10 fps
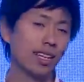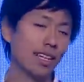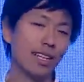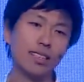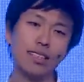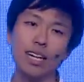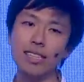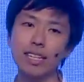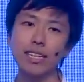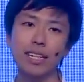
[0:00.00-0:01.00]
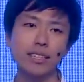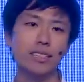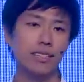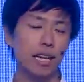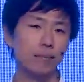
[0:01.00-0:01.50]
In
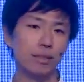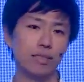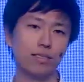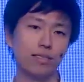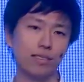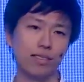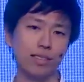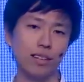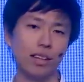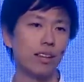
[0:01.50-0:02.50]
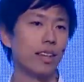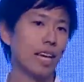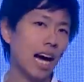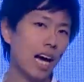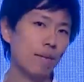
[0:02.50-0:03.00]
1997, the
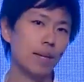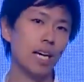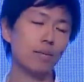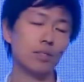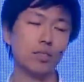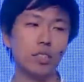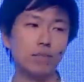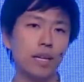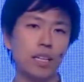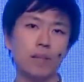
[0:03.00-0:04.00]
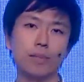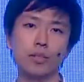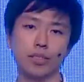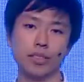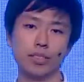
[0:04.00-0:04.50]
IBM
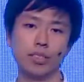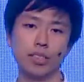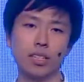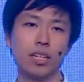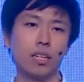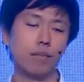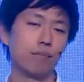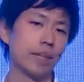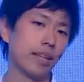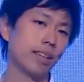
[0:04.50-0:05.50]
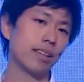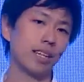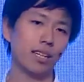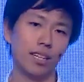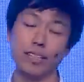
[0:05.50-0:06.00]
supercomputer
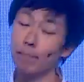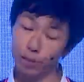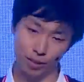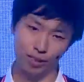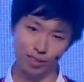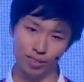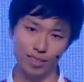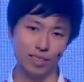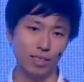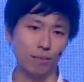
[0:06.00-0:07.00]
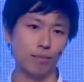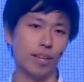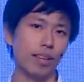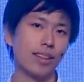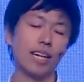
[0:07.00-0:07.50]
Deep Blue,
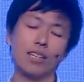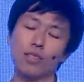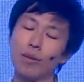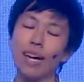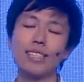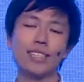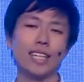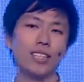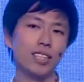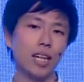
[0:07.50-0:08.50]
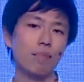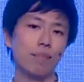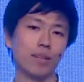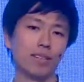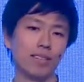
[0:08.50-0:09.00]
beat the great chess
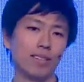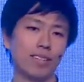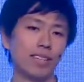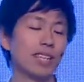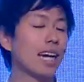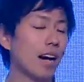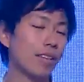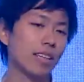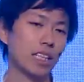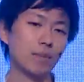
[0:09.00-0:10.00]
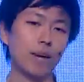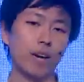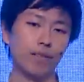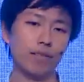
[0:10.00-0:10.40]
champion, Gary Kasparov.